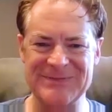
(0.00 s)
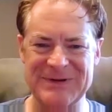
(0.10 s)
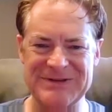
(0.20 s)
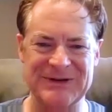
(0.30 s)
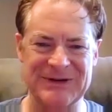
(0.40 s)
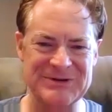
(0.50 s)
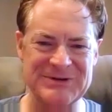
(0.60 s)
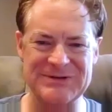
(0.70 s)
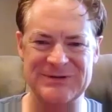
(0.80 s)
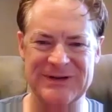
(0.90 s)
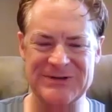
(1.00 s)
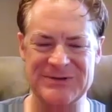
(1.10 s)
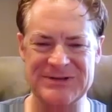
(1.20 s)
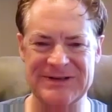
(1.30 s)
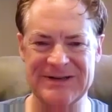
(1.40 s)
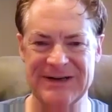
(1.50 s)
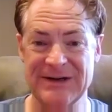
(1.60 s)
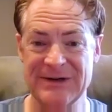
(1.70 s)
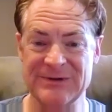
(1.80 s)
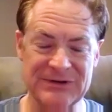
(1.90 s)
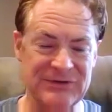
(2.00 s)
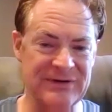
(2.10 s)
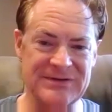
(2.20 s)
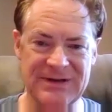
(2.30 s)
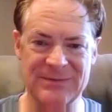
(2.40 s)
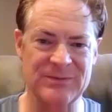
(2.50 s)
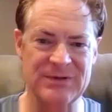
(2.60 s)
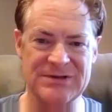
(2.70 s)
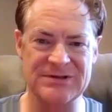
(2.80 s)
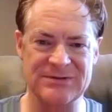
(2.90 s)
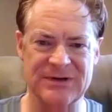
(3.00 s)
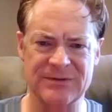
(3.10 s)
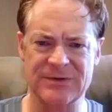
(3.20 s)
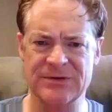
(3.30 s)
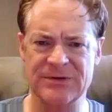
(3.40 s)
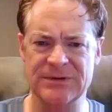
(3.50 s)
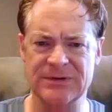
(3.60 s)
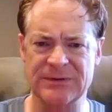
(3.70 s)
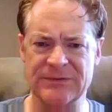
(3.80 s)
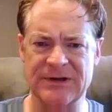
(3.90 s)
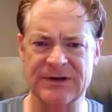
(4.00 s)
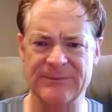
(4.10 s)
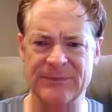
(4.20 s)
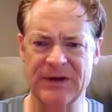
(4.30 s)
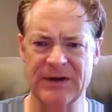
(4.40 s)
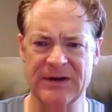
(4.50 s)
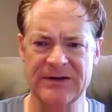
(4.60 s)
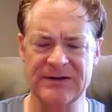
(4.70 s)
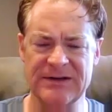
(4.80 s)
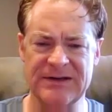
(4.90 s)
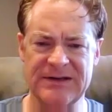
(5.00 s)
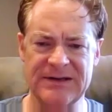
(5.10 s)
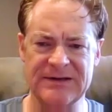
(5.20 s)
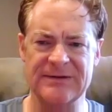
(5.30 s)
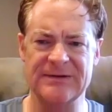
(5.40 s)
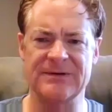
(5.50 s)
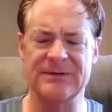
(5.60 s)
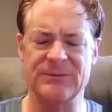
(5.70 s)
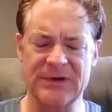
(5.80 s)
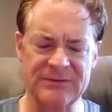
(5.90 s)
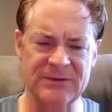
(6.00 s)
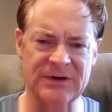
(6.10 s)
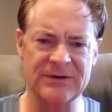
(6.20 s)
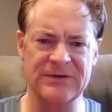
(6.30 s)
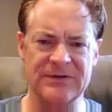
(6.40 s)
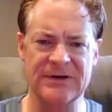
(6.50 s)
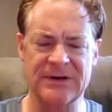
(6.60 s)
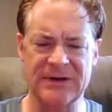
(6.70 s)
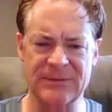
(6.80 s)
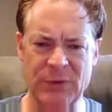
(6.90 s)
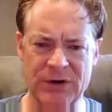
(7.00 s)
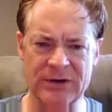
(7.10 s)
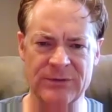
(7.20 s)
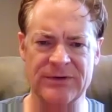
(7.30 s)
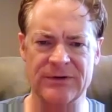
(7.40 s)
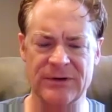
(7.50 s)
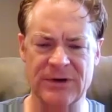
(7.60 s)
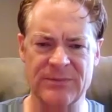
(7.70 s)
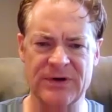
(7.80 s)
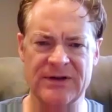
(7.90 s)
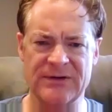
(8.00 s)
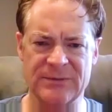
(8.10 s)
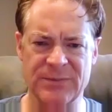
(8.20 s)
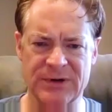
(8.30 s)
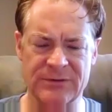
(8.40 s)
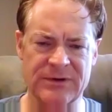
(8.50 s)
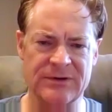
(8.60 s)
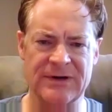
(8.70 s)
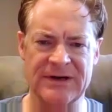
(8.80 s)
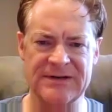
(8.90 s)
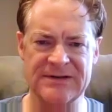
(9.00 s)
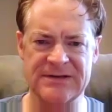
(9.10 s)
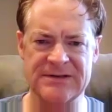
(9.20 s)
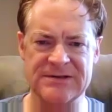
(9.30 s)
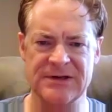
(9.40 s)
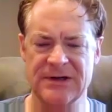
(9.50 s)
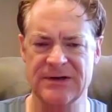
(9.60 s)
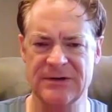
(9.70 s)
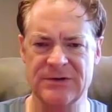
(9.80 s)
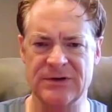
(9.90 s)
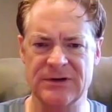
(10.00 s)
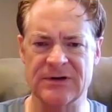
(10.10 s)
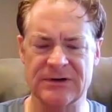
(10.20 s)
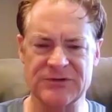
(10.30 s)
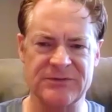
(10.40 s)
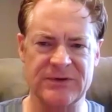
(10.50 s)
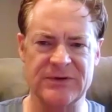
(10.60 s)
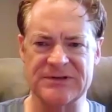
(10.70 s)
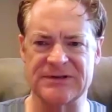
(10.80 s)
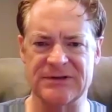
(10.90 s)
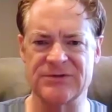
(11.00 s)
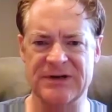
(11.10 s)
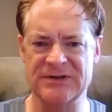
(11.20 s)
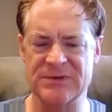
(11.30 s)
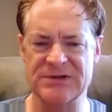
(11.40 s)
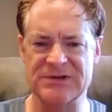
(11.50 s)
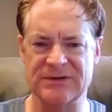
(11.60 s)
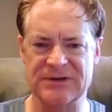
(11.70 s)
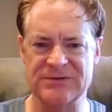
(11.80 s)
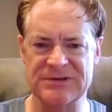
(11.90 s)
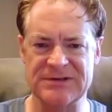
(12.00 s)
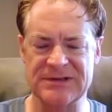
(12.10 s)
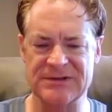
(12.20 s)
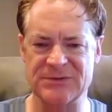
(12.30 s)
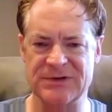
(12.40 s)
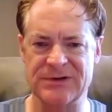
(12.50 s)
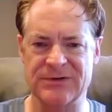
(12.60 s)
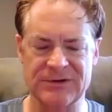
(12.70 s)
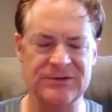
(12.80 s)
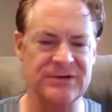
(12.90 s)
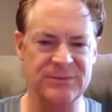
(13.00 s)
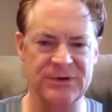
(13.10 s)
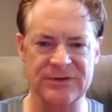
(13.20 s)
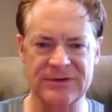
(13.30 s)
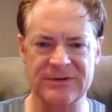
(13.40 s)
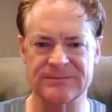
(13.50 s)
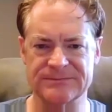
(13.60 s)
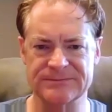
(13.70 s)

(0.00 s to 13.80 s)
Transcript: especially larger users of electricity, who also have the same ambitions around renewable, um, to get involved and partner with other companies and partner with other entities who are also focused on the transmission of electricity as one of the critical components.